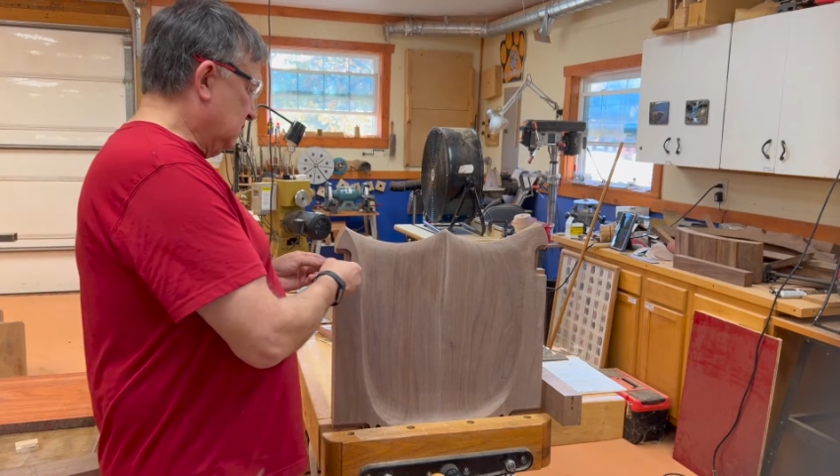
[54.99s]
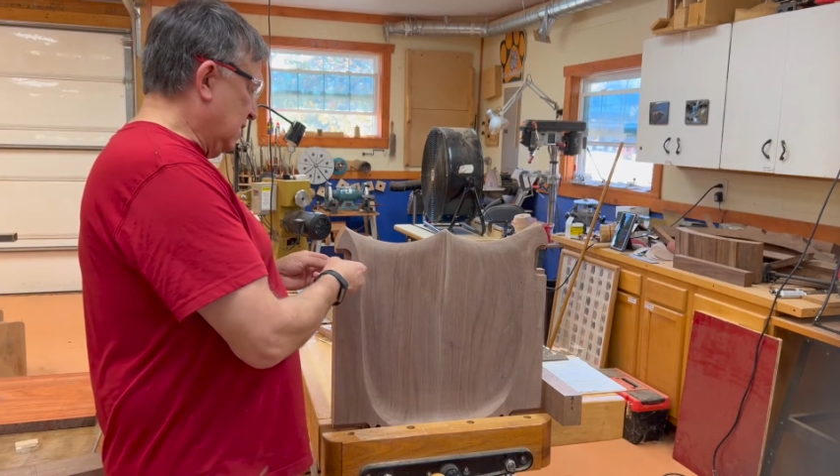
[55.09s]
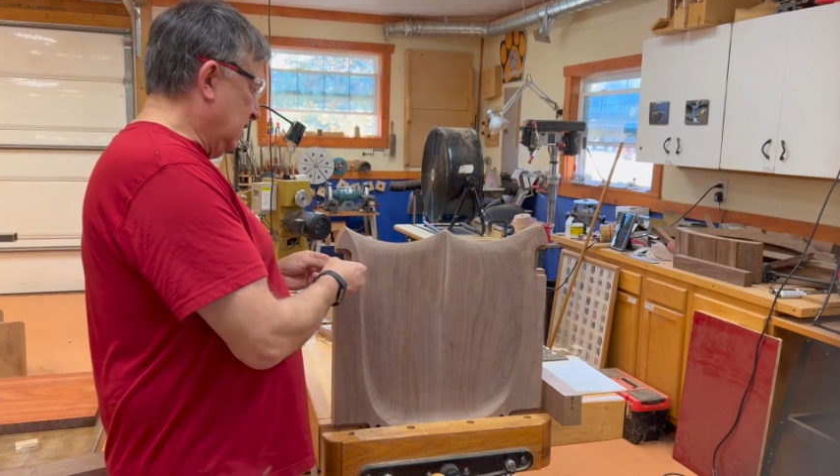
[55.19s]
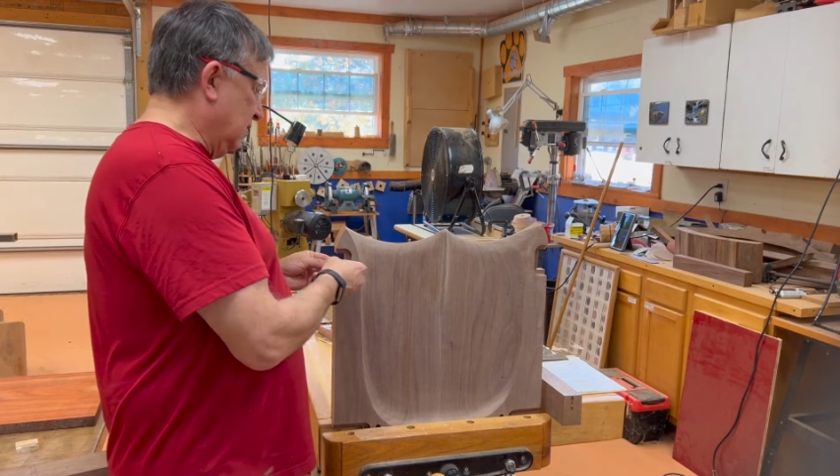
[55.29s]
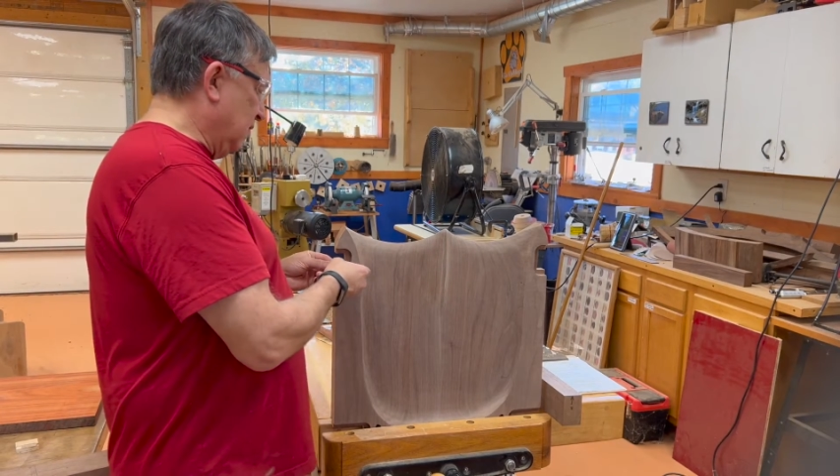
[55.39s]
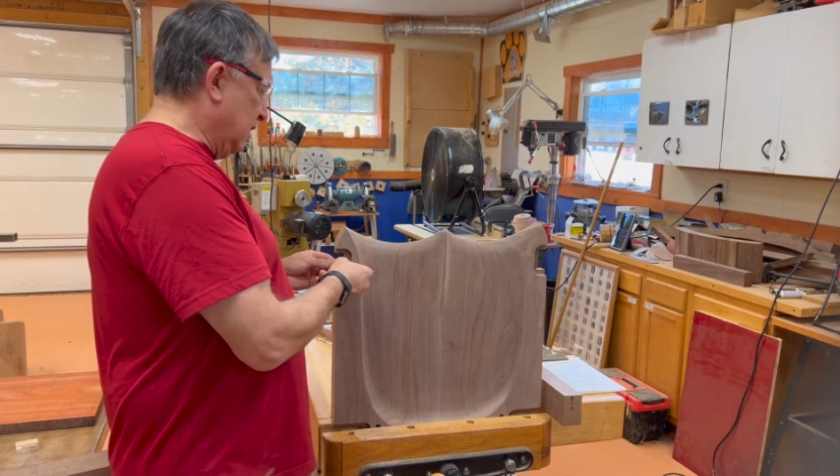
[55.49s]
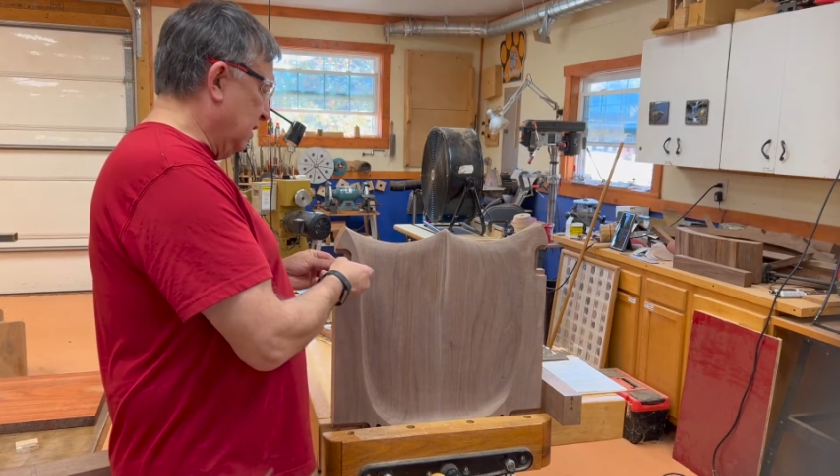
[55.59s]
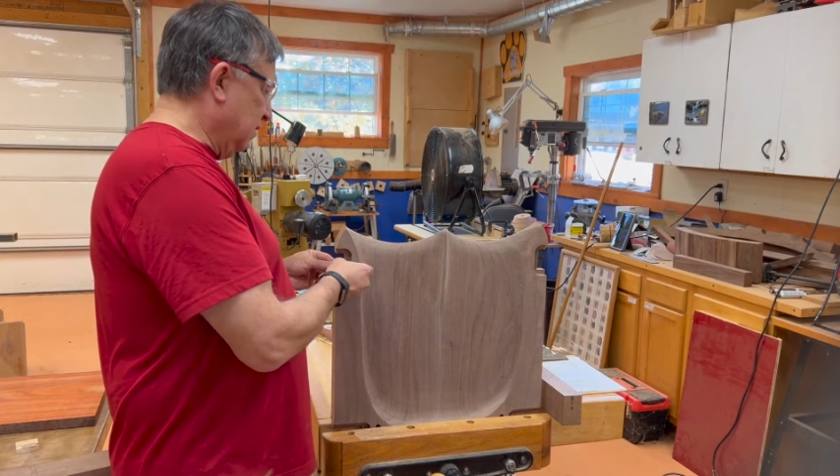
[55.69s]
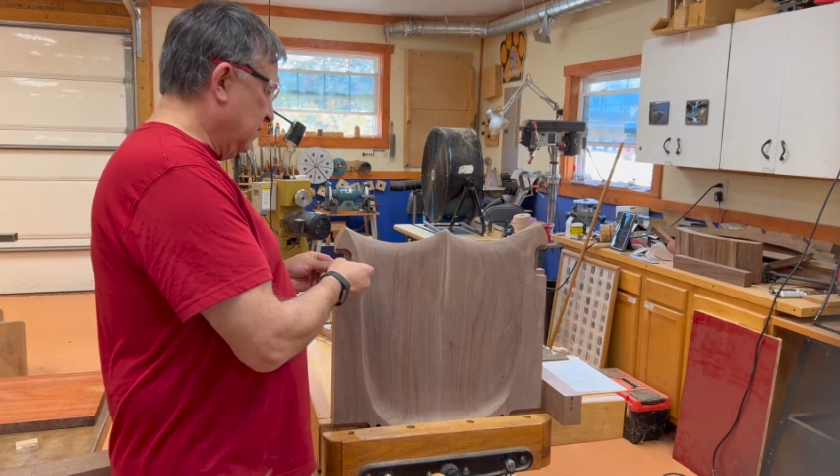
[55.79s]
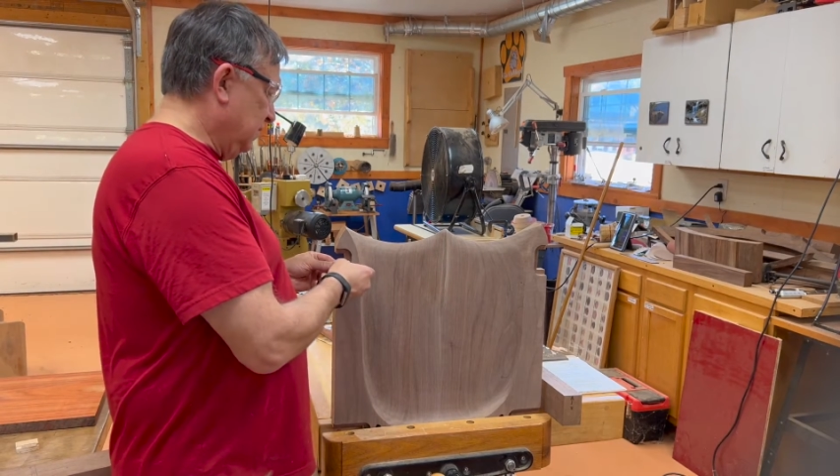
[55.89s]
tenon right
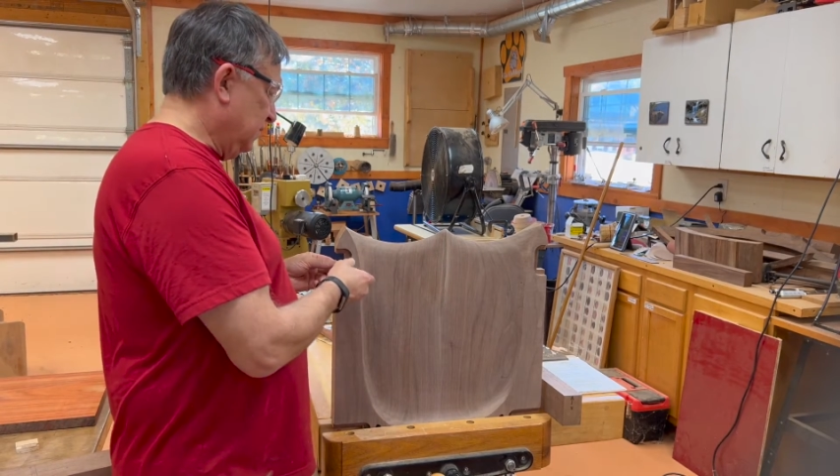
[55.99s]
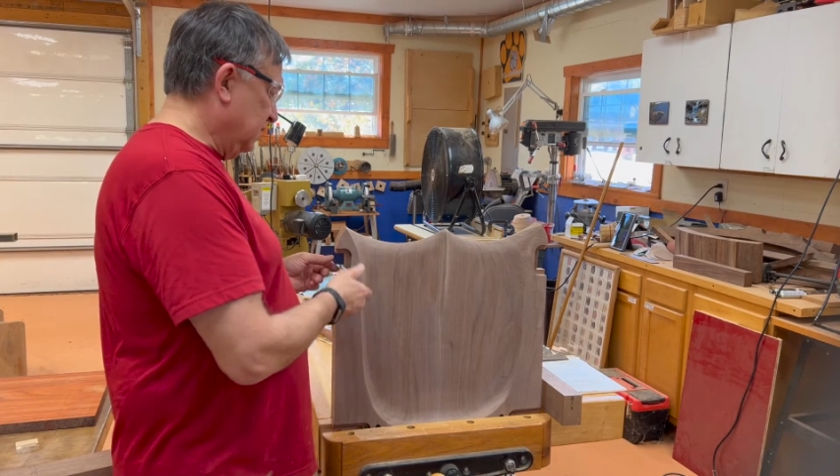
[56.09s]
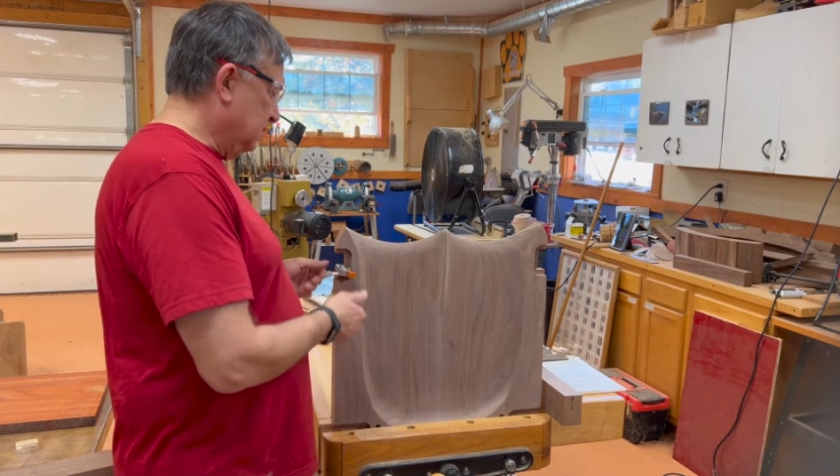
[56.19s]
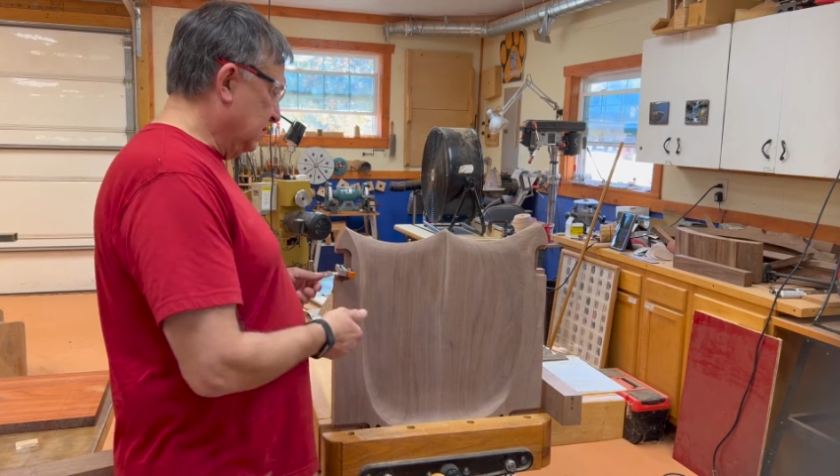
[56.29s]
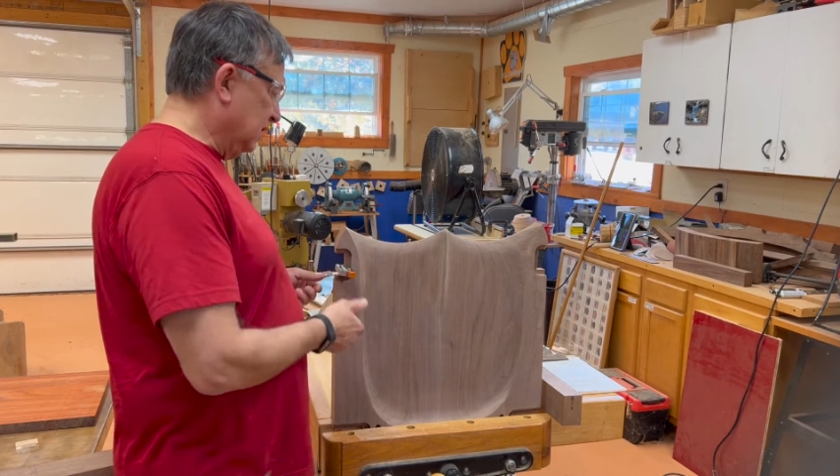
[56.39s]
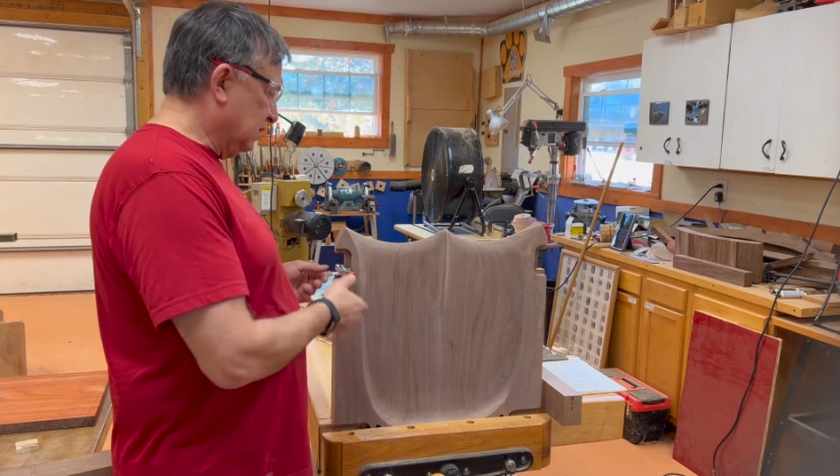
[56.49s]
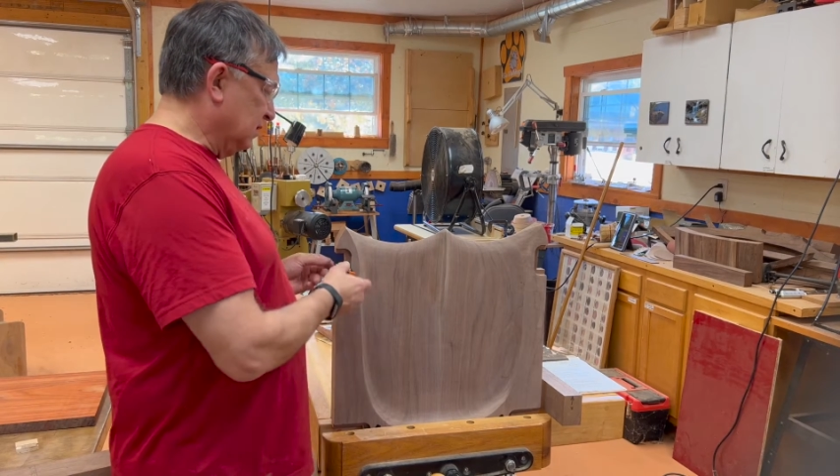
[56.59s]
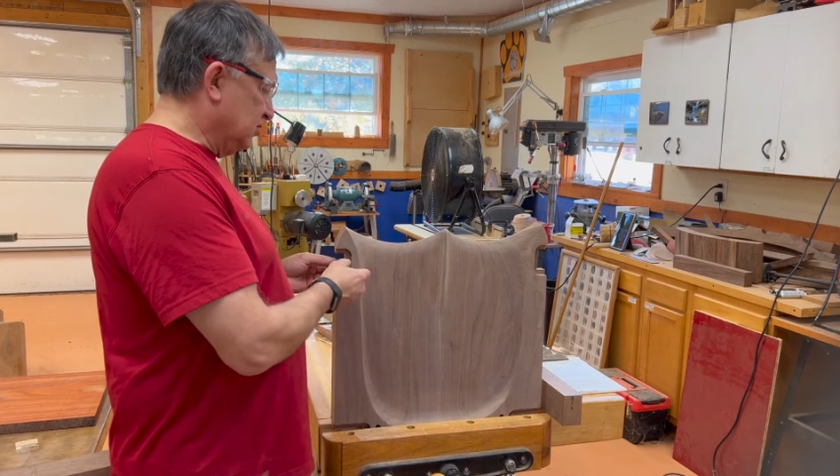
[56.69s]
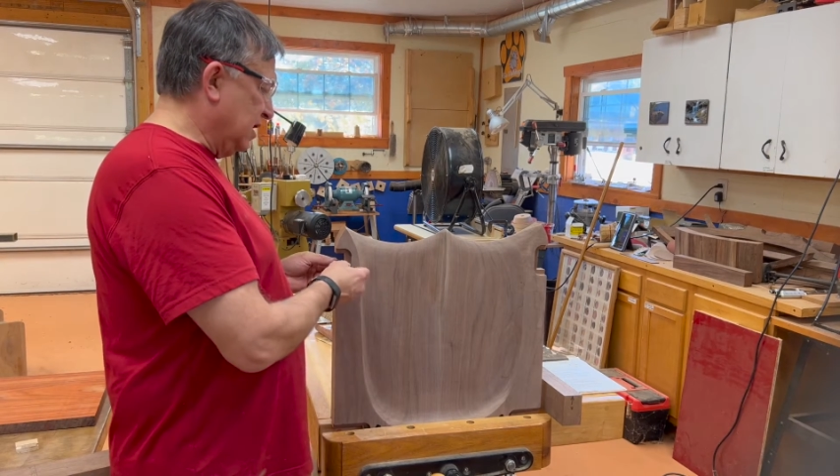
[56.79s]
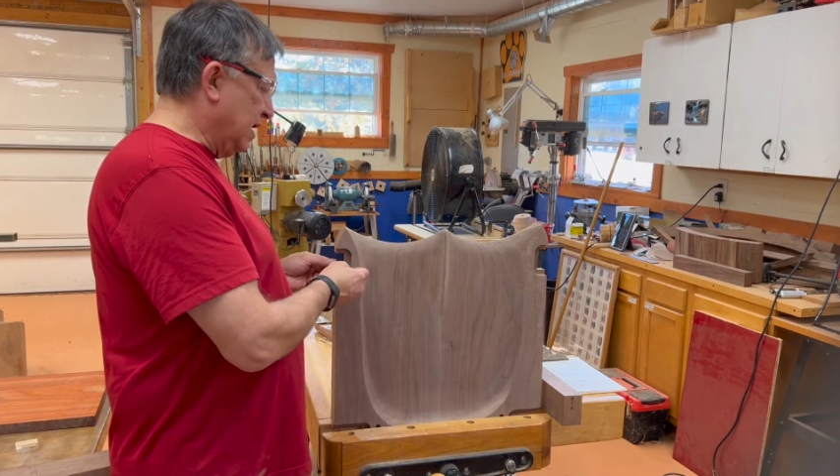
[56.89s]
here to get the
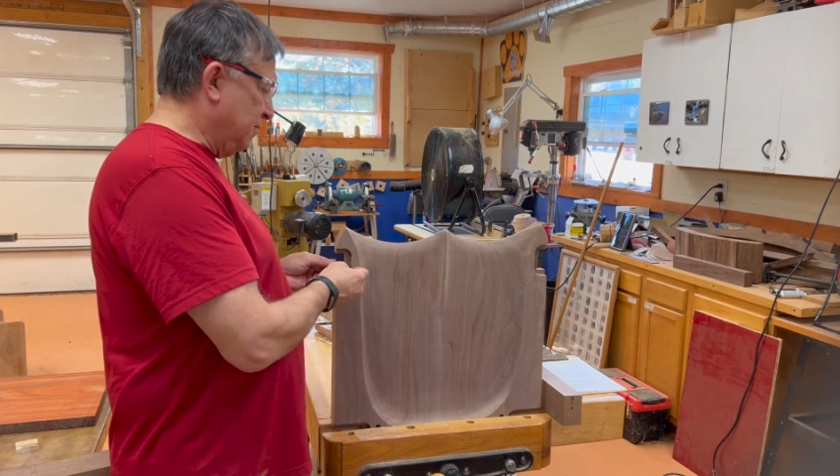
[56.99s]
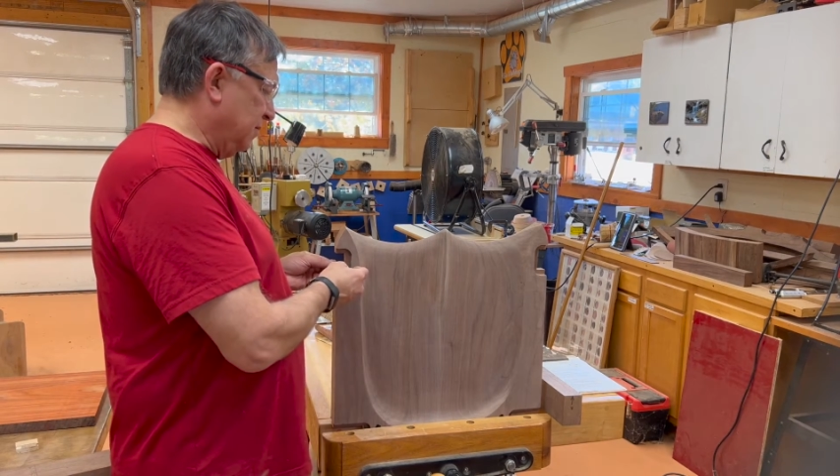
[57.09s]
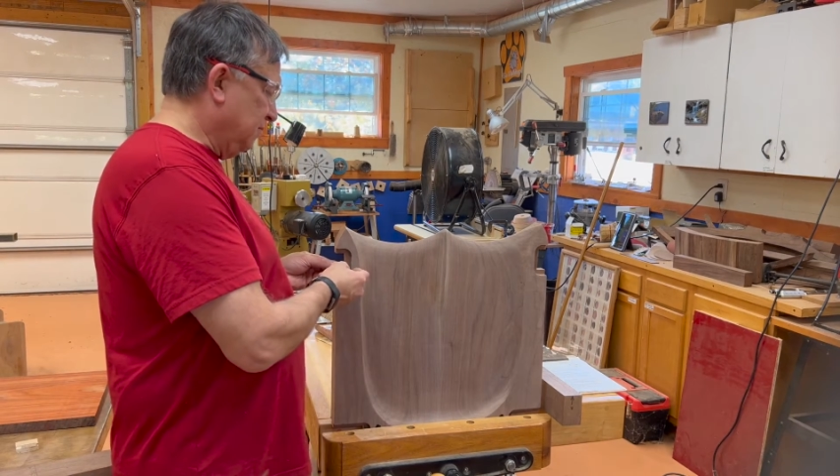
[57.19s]
shape,